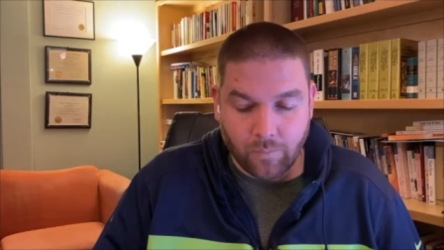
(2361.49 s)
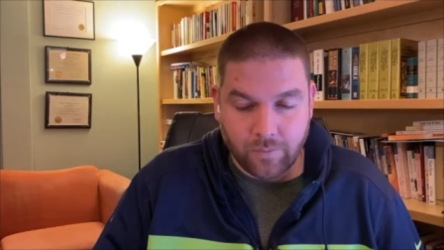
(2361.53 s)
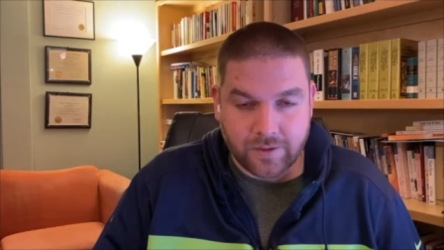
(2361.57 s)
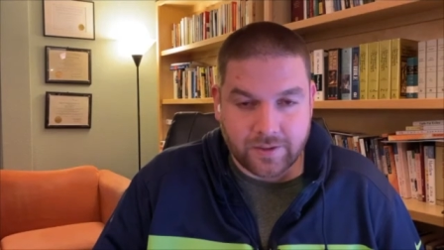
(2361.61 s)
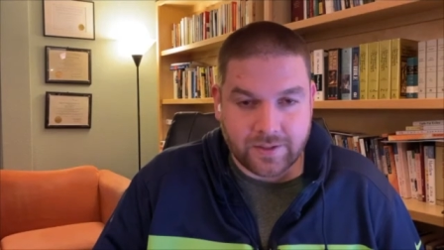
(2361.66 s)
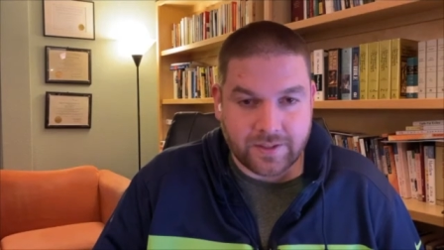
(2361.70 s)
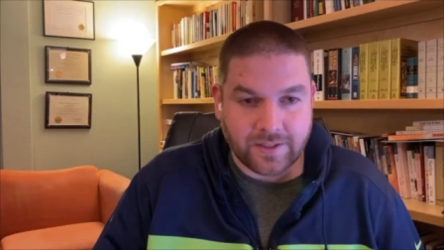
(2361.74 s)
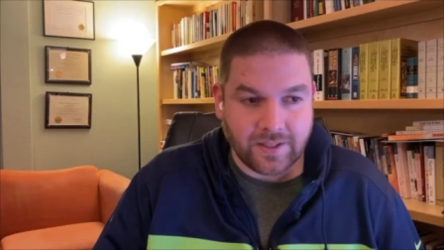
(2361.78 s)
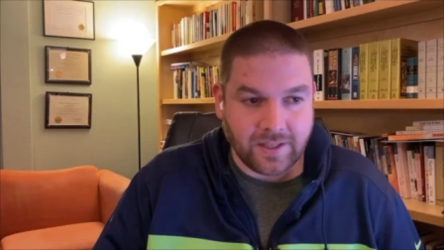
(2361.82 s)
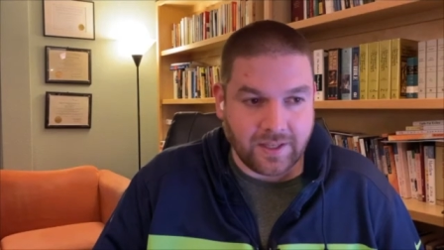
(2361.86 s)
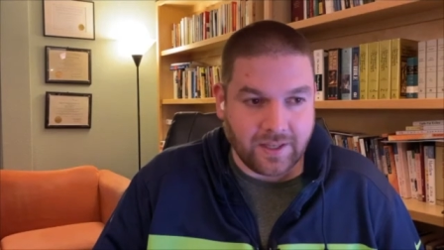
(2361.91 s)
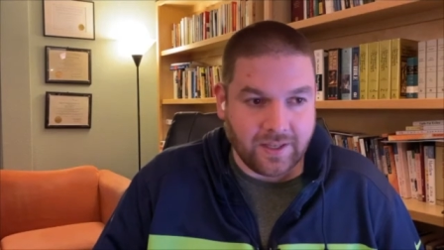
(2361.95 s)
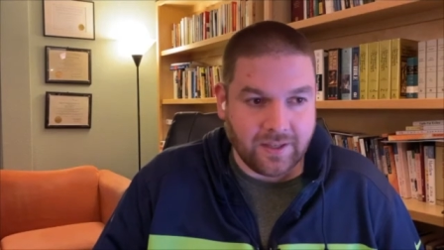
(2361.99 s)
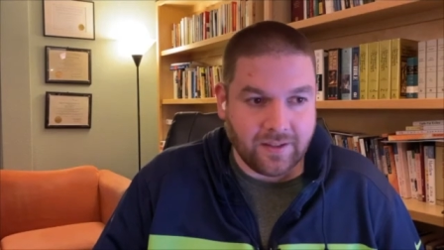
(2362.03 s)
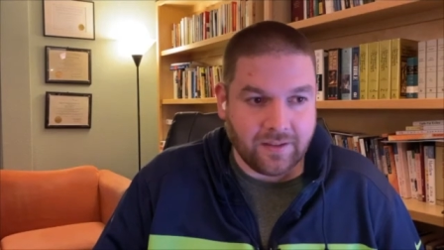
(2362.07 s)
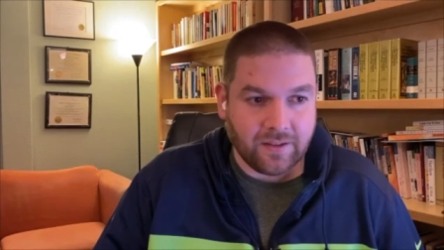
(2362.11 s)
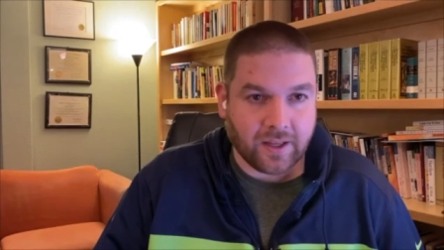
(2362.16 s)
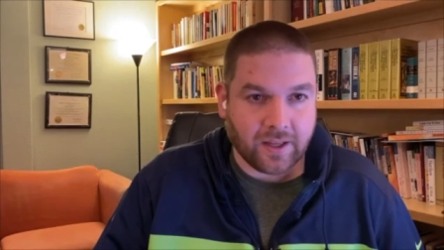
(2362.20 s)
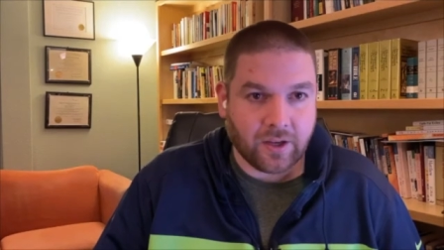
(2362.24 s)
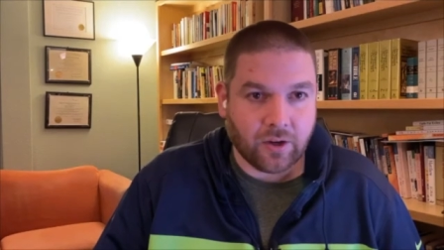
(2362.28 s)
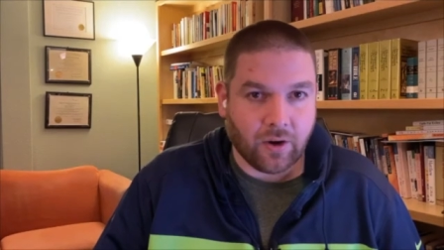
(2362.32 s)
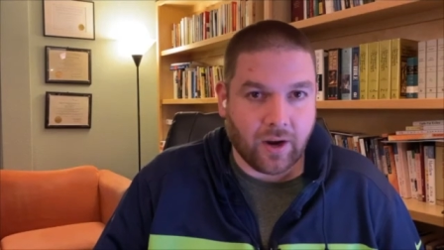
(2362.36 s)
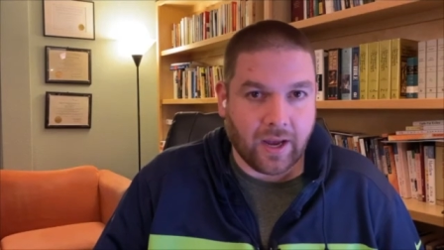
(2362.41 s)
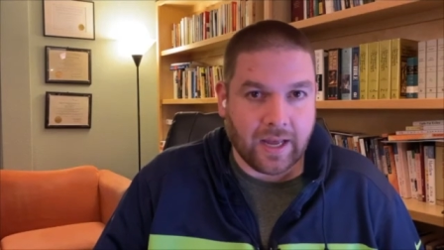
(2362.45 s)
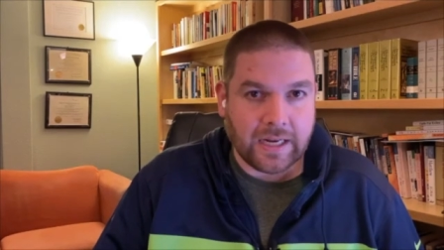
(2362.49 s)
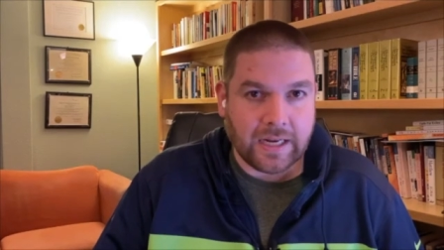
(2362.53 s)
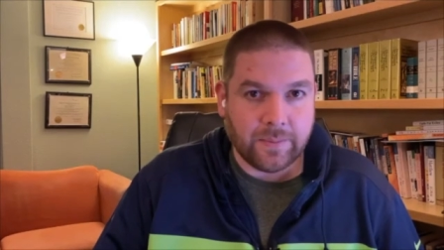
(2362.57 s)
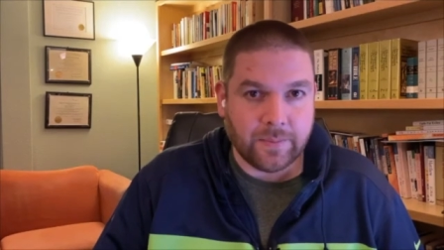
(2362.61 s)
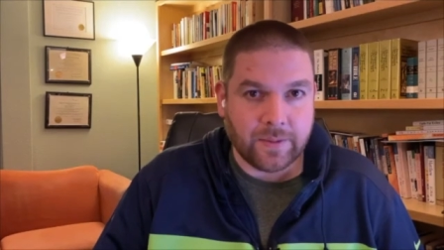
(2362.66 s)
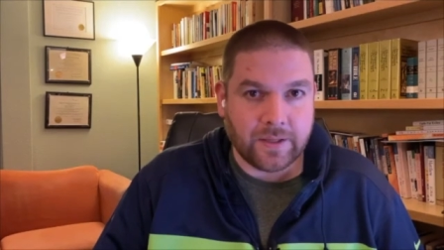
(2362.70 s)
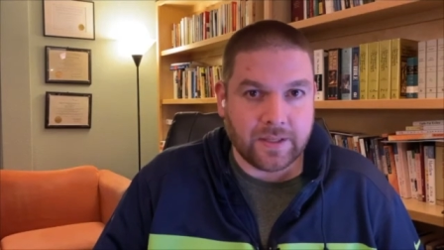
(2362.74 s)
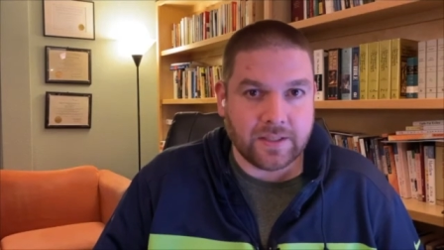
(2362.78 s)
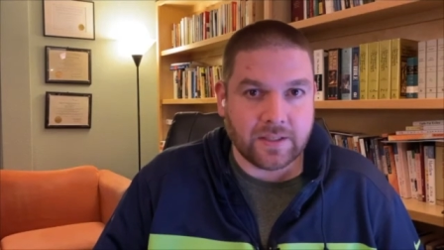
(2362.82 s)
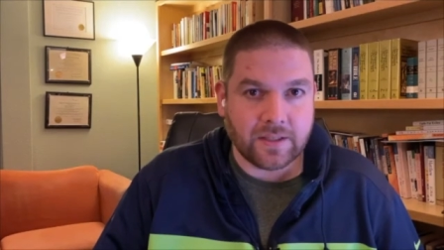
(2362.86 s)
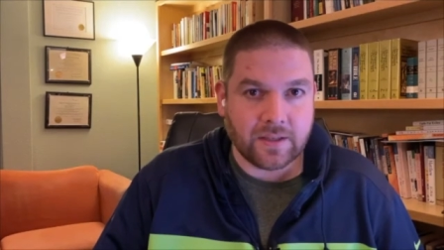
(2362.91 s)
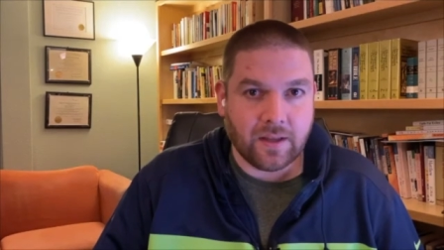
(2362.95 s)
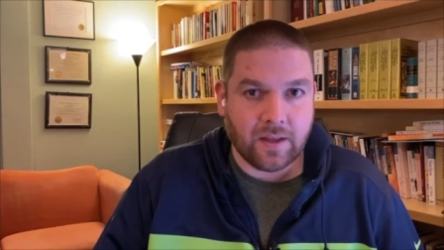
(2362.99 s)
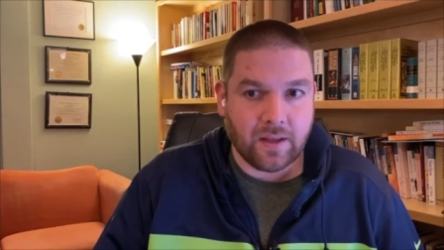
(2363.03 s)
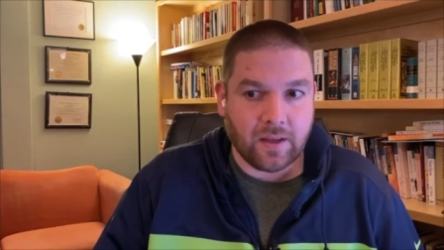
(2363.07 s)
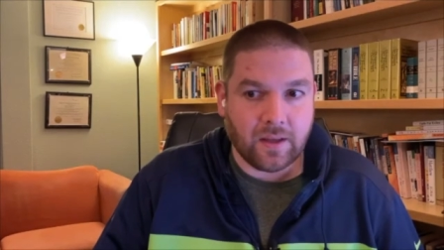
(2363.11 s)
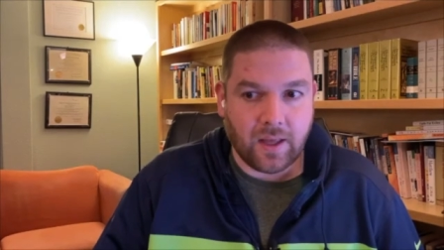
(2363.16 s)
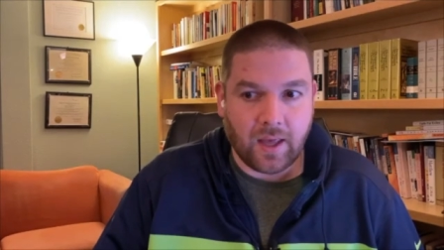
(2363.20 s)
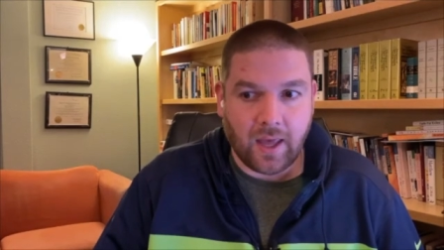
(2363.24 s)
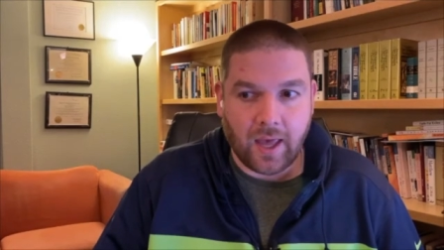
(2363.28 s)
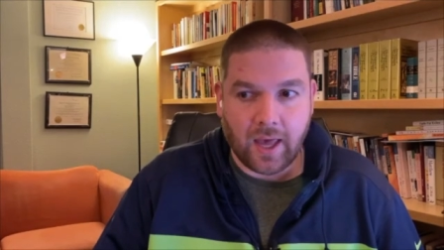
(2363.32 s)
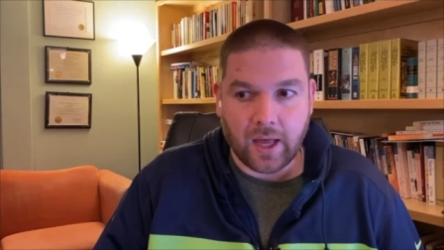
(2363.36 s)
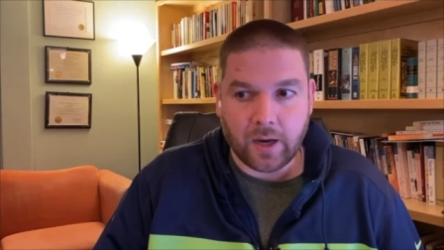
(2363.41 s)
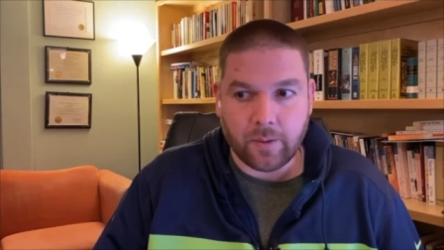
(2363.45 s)
see like your enemy's
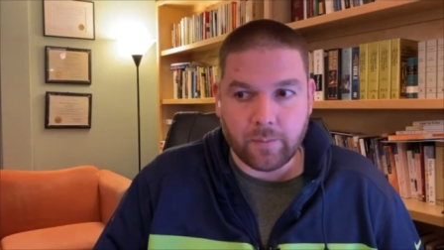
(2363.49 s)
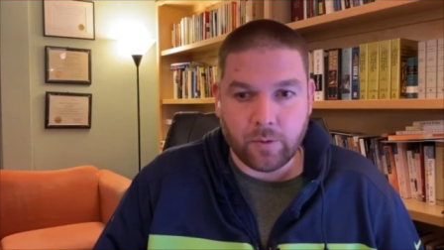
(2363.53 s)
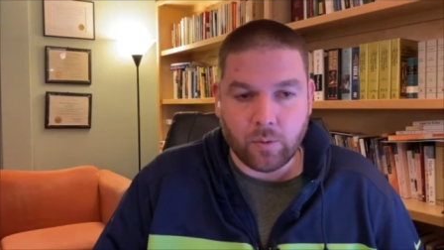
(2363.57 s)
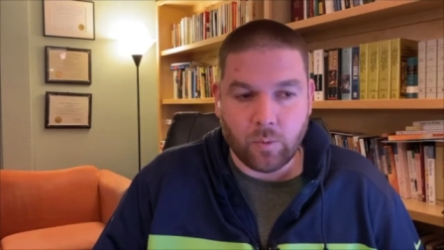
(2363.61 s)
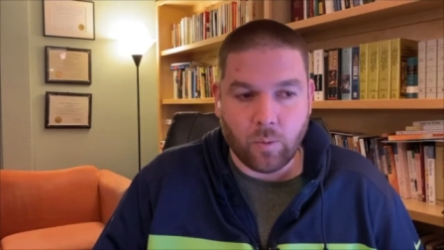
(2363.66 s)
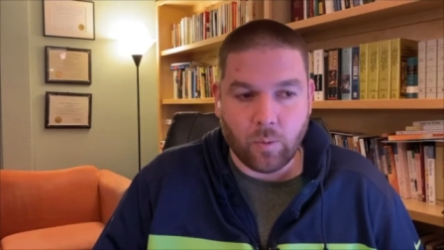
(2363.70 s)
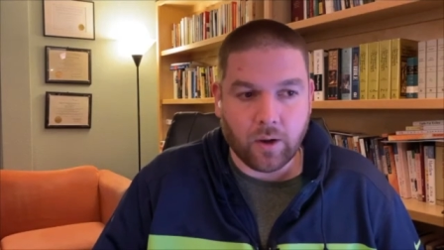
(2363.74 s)
animal